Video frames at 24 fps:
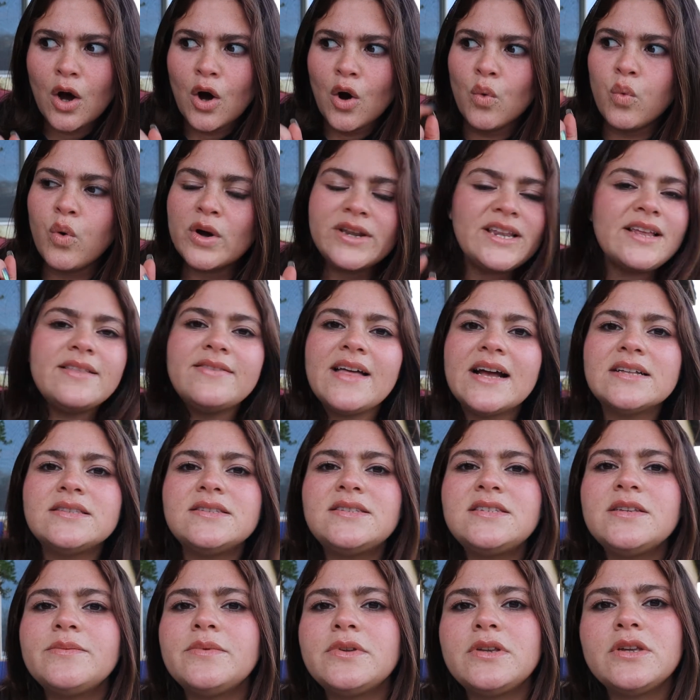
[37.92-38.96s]
What did that
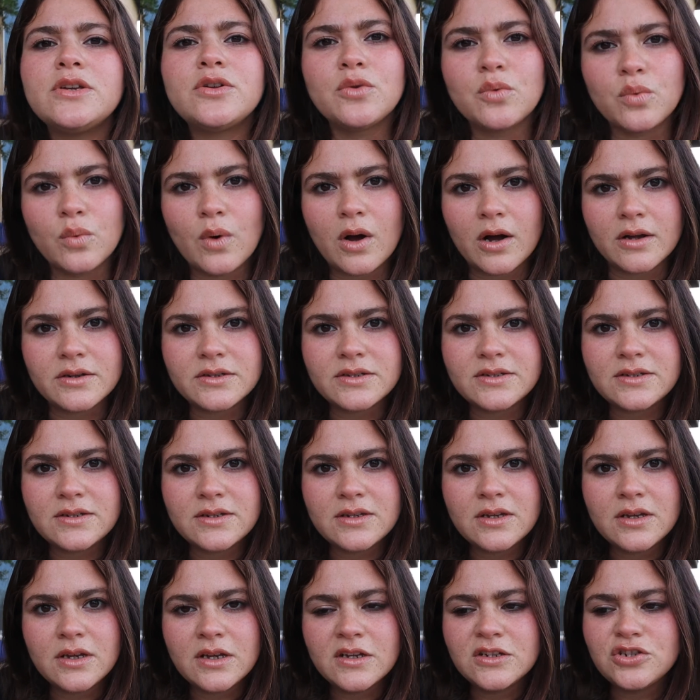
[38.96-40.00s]
Simonial want?
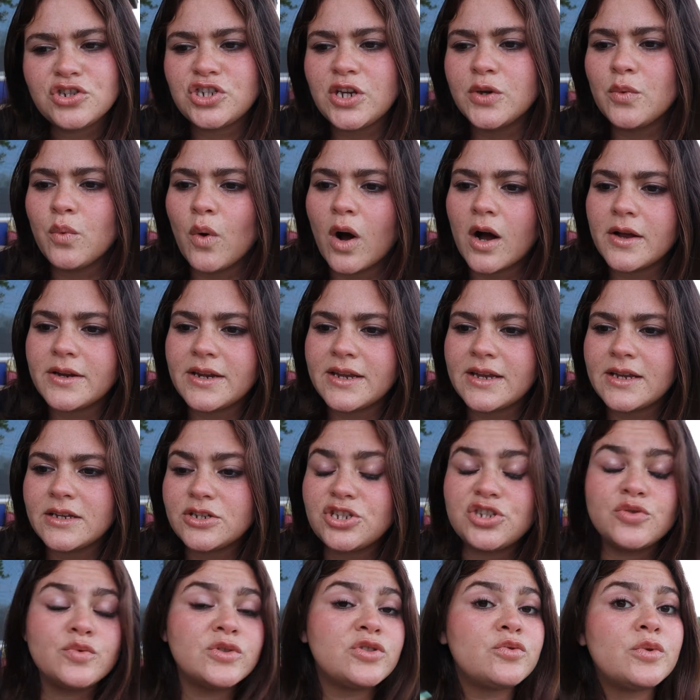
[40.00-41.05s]
She
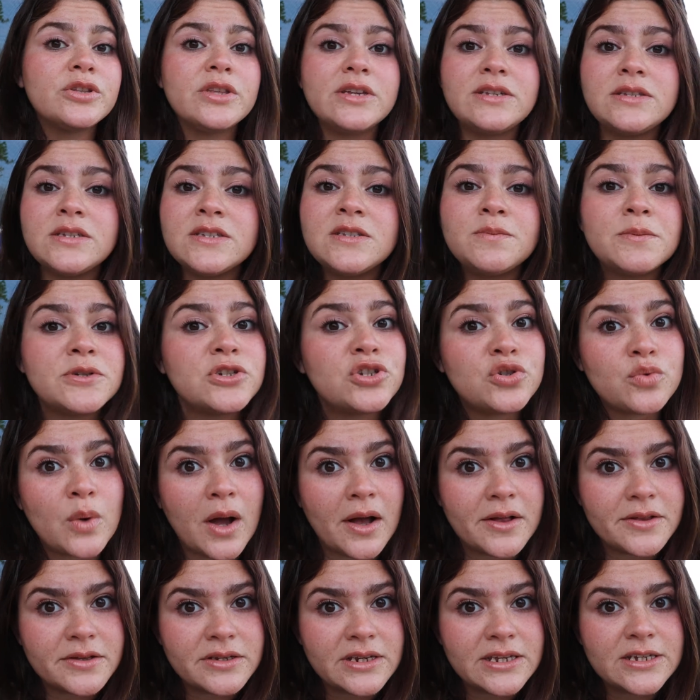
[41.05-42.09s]
was really into
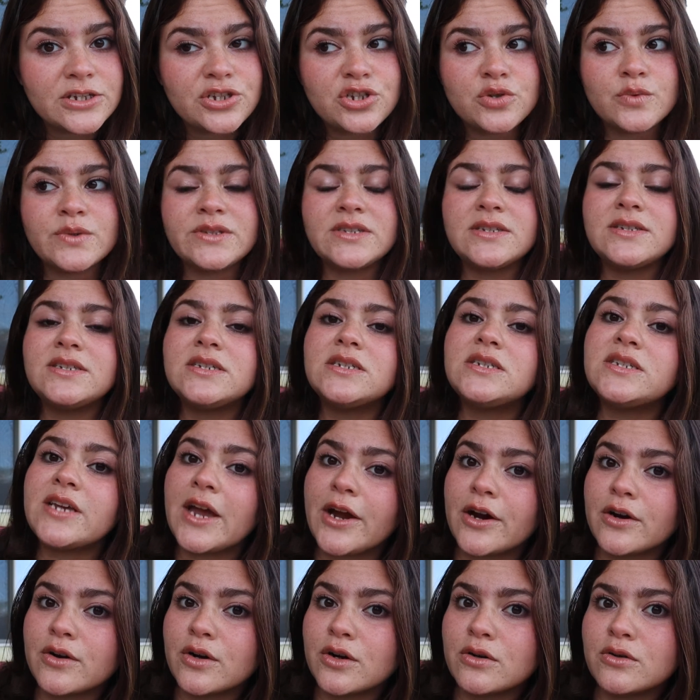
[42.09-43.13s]
spirituality, she was into
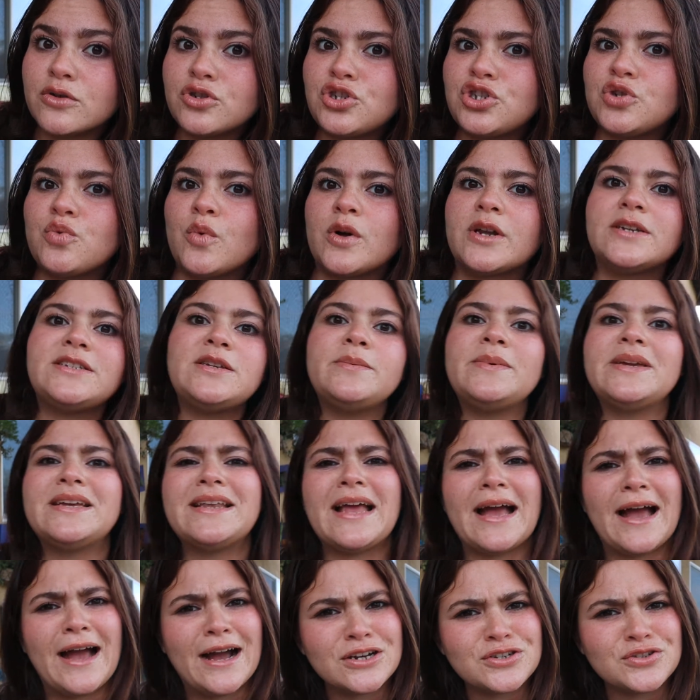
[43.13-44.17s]
tarot, she wanted to be
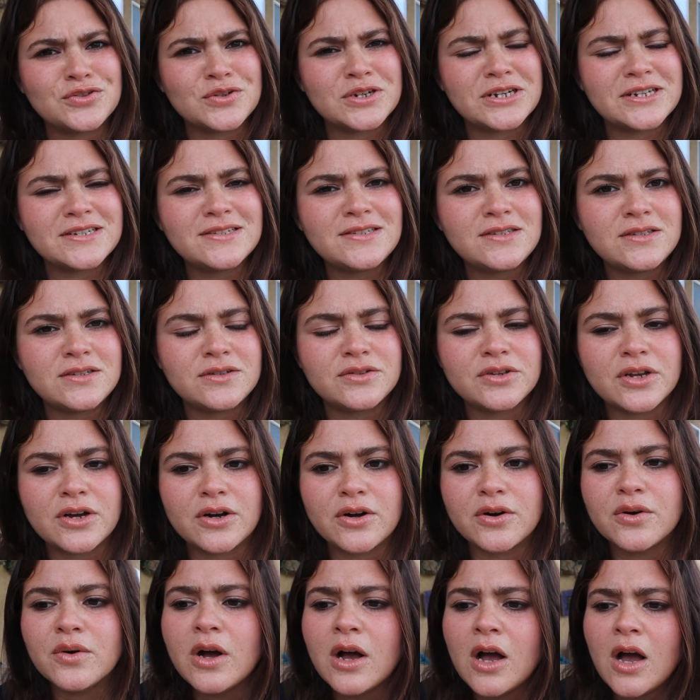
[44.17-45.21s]
an actress, she
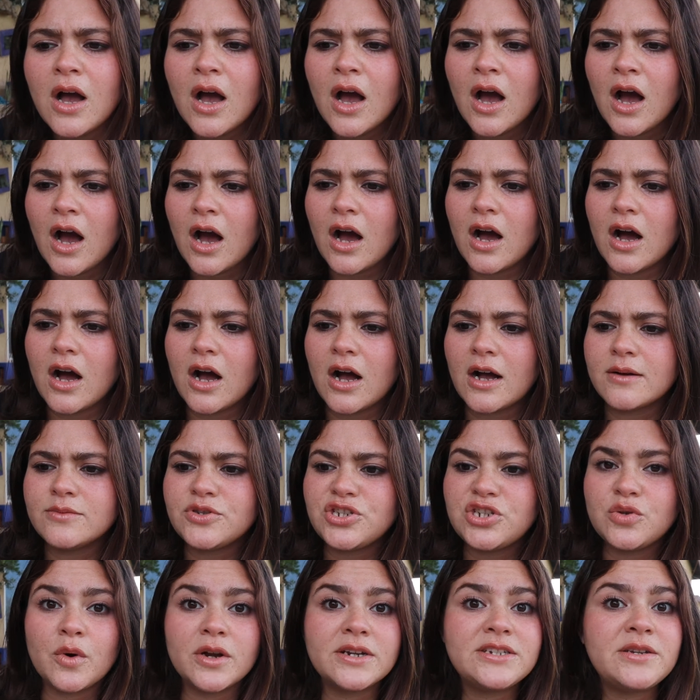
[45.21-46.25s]

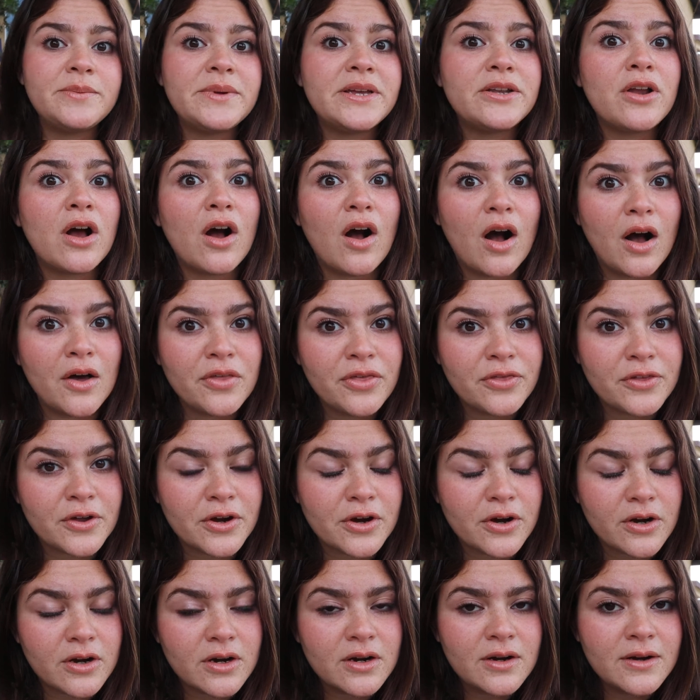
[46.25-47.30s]
wanted to be an
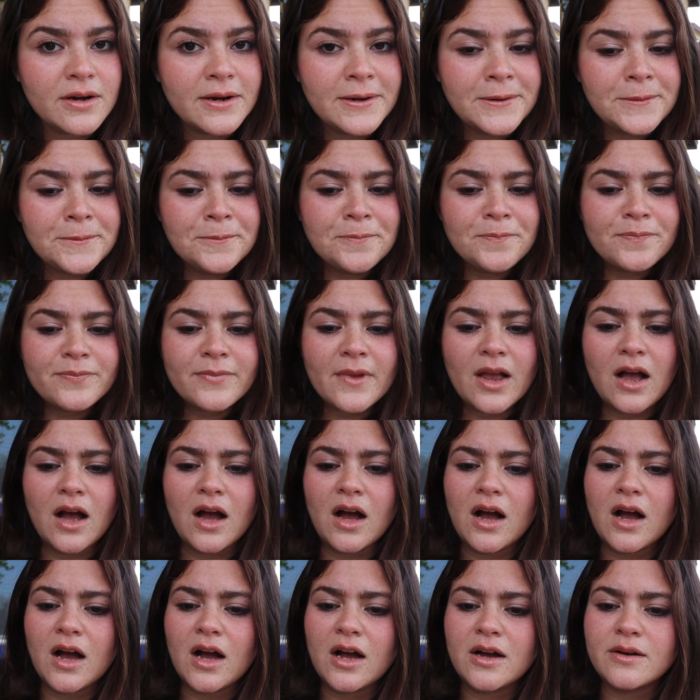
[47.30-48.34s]
author.
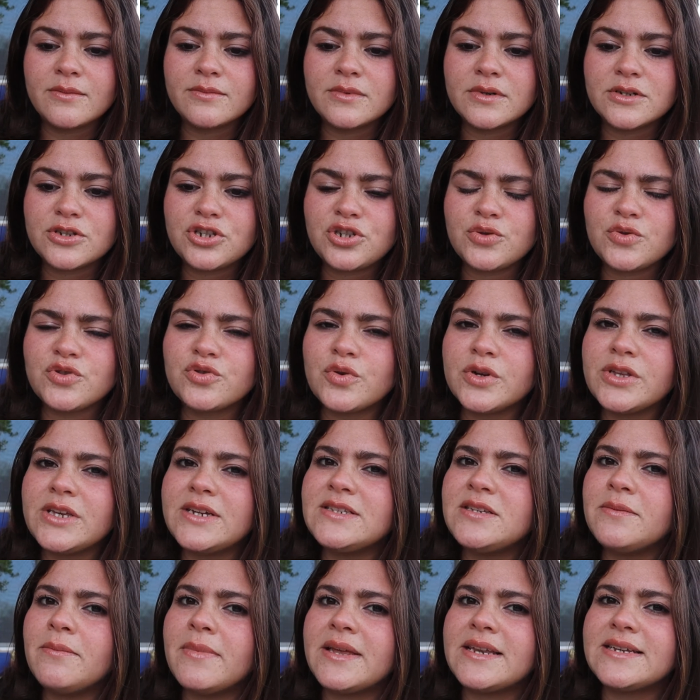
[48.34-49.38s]
She was really
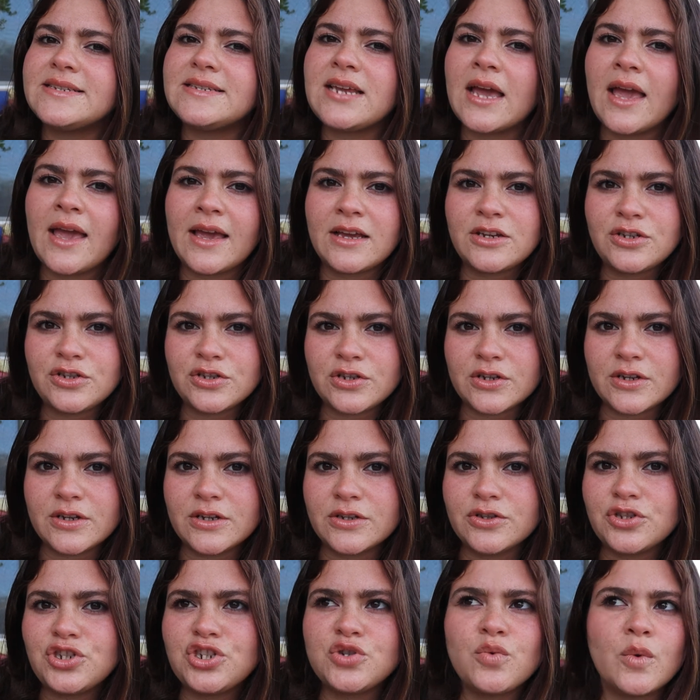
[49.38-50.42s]
into
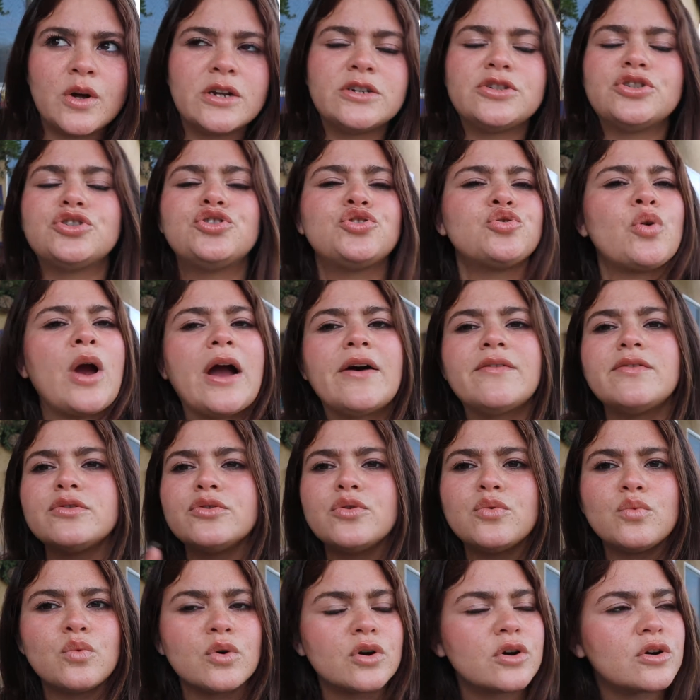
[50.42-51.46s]
meditation, she wanted to travel
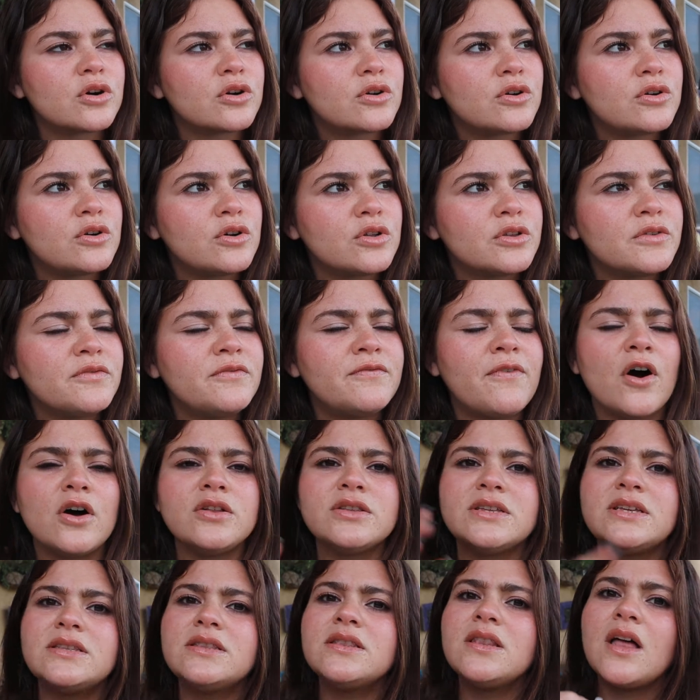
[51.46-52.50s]
the world,
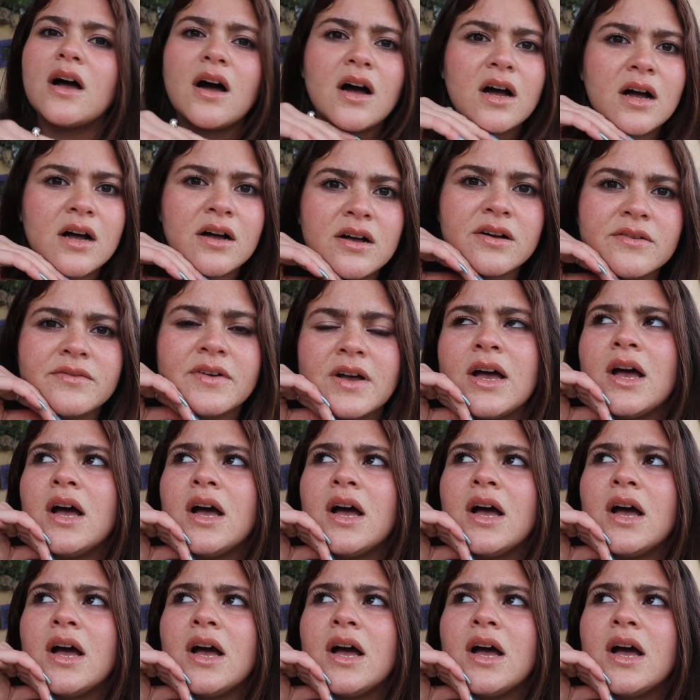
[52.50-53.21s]
fall in love,